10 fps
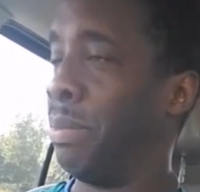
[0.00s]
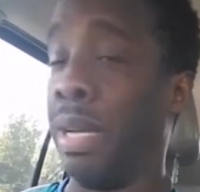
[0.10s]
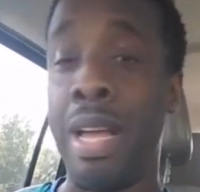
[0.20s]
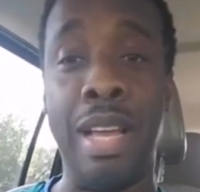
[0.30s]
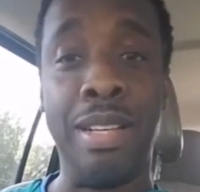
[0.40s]

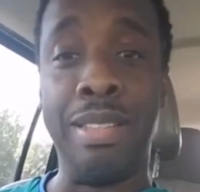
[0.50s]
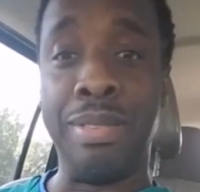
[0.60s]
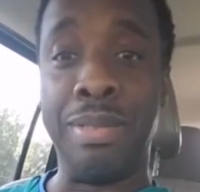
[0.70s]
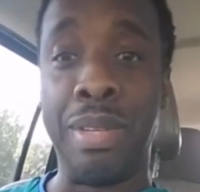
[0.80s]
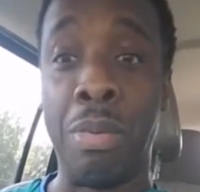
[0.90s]
But hey,
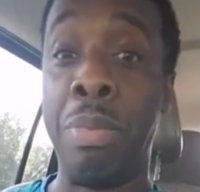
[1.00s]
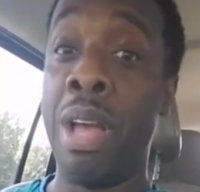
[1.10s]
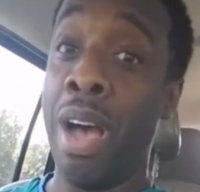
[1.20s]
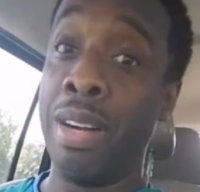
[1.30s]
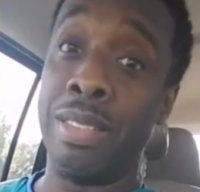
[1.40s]
I'm gonna
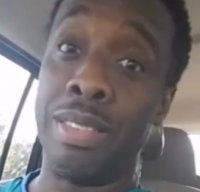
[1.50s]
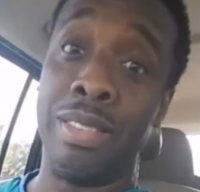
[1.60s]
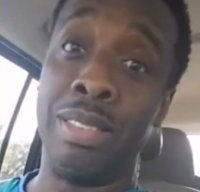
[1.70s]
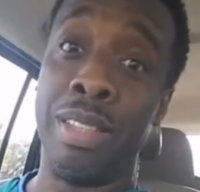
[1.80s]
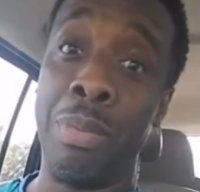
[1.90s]
be honest
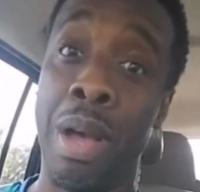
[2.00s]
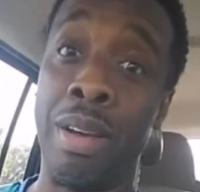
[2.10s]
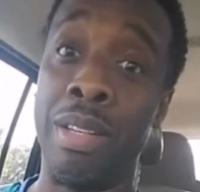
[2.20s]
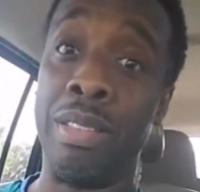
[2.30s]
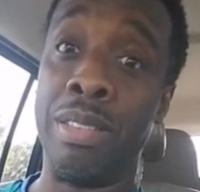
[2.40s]

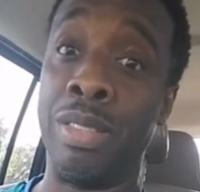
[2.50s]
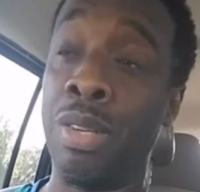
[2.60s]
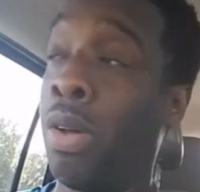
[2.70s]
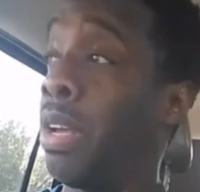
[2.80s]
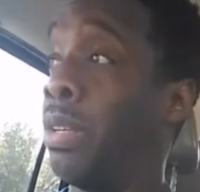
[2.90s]
about it.
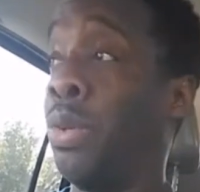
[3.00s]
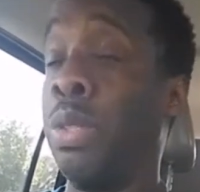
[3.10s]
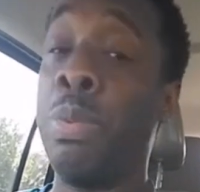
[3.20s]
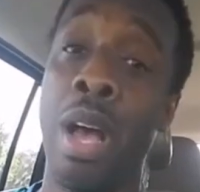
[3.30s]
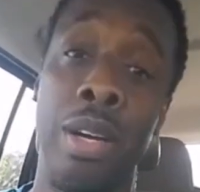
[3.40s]
That's all I can do
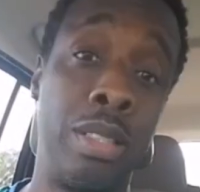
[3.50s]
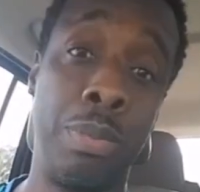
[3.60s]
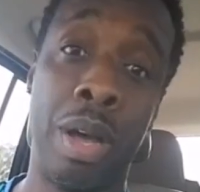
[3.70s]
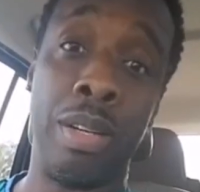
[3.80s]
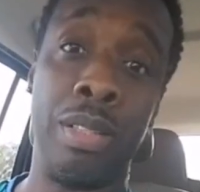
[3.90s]
is be honest
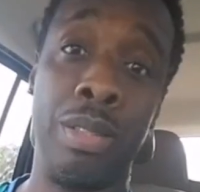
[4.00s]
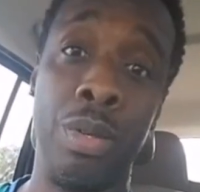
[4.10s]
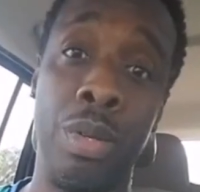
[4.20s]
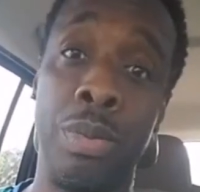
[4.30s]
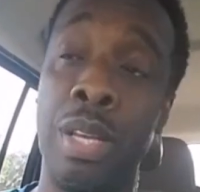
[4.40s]
about it.
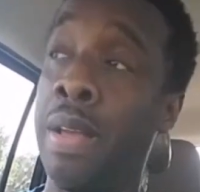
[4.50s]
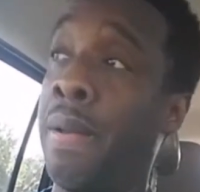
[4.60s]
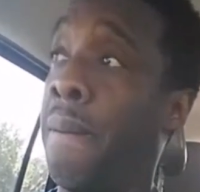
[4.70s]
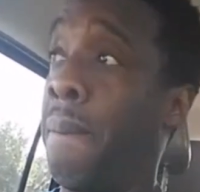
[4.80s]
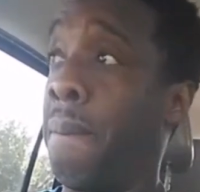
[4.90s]
You know what I'm saying?